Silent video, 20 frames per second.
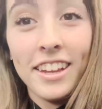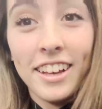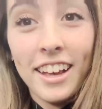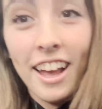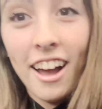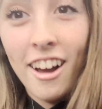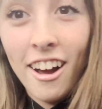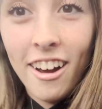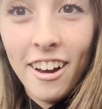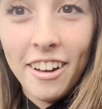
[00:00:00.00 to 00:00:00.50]
the
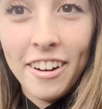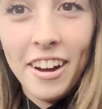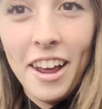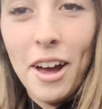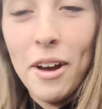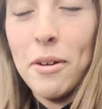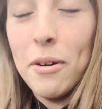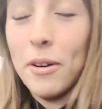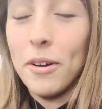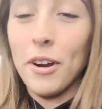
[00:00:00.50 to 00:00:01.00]
car
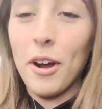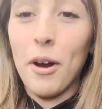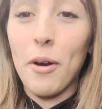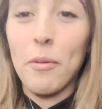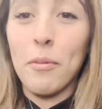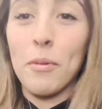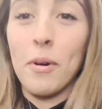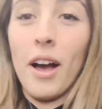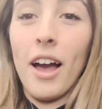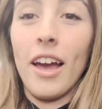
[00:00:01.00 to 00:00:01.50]
now on
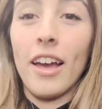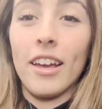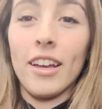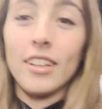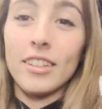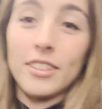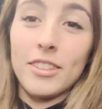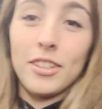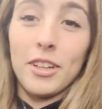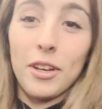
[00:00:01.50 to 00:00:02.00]
our
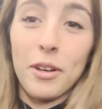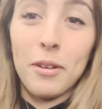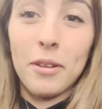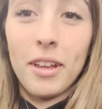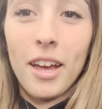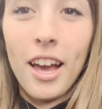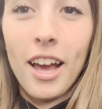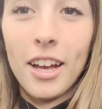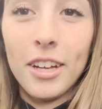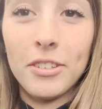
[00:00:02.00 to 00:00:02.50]
way to
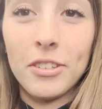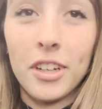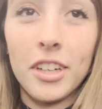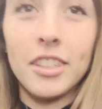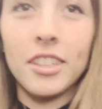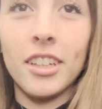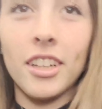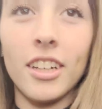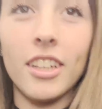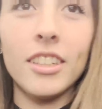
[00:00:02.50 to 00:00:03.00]
the
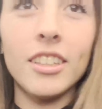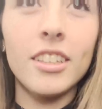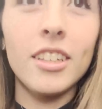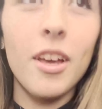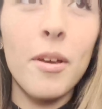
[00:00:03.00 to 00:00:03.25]
hairdressers.